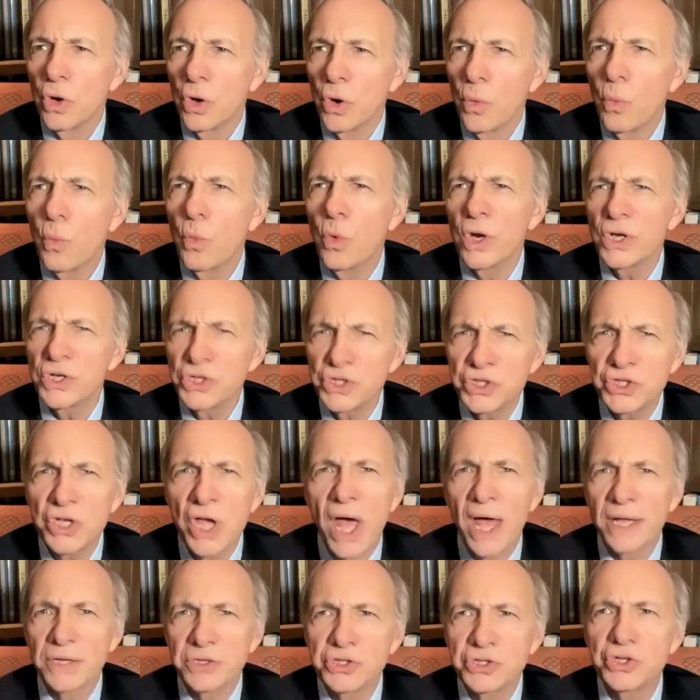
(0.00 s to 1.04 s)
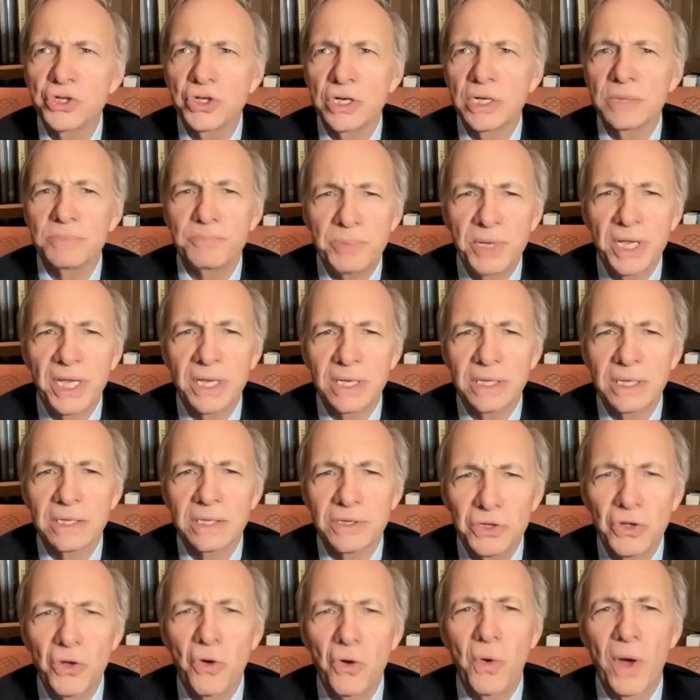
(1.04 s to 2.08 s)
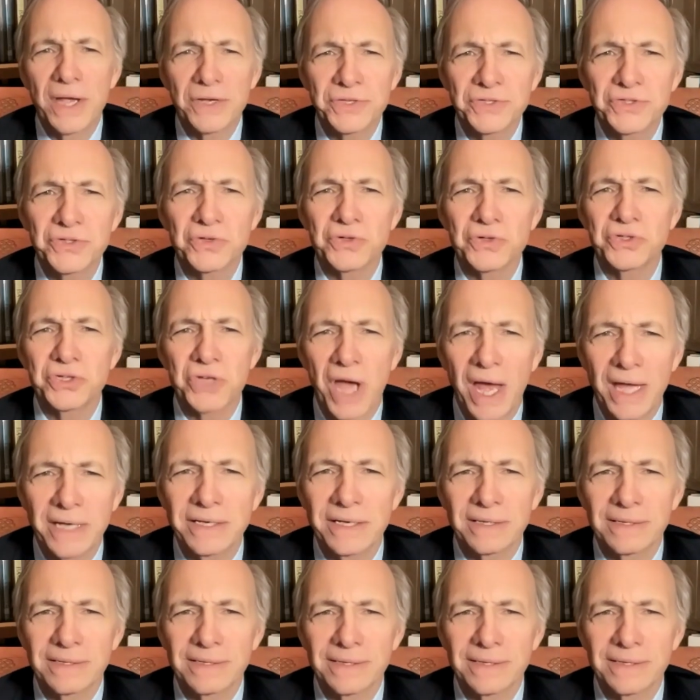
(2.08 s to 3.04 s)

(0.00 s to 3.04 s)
which side should it be, U.S. or China?